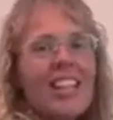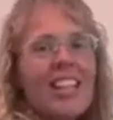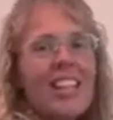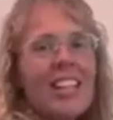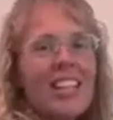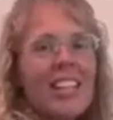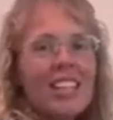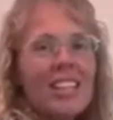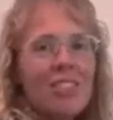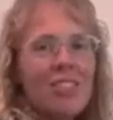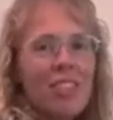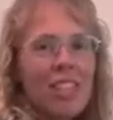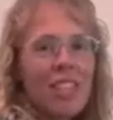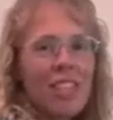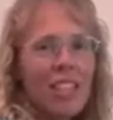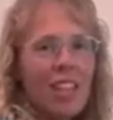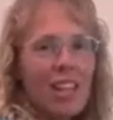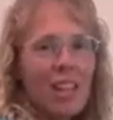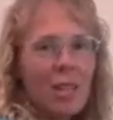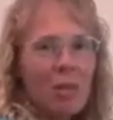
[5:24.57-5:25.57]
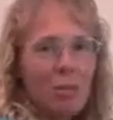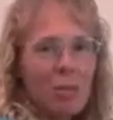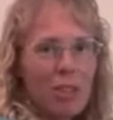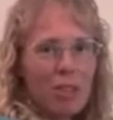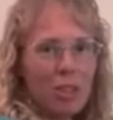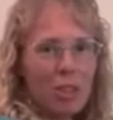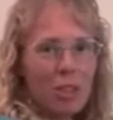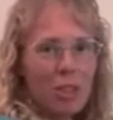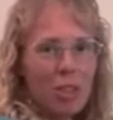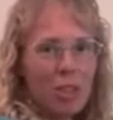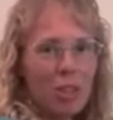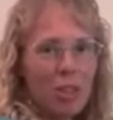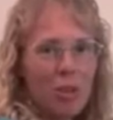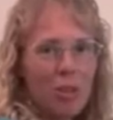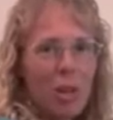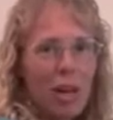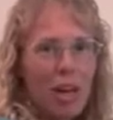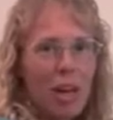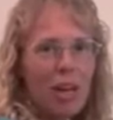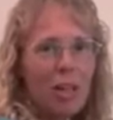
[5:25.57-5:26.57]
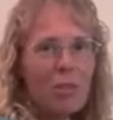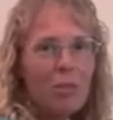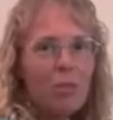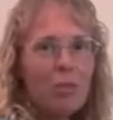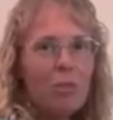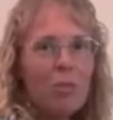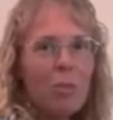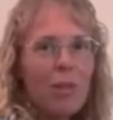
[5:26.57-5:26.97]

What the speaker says: In this video I want to show you how to